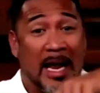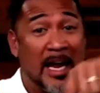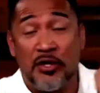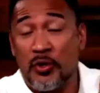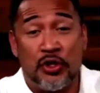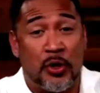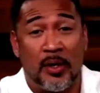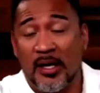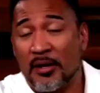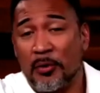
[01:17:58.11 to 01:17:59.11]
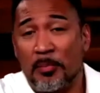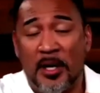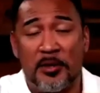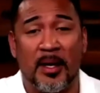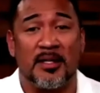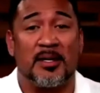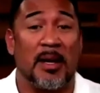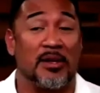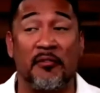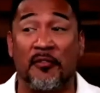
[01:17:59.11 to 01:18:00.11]
as you journey here through PHP agency,
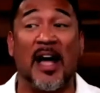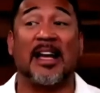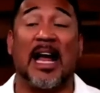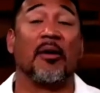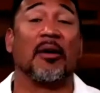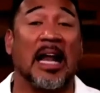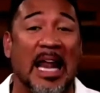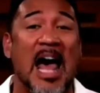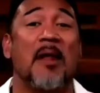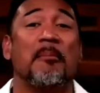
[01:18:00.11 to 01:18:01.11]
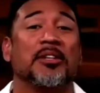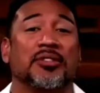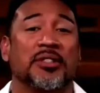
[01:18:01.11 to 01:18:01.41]
man, you find out a lot about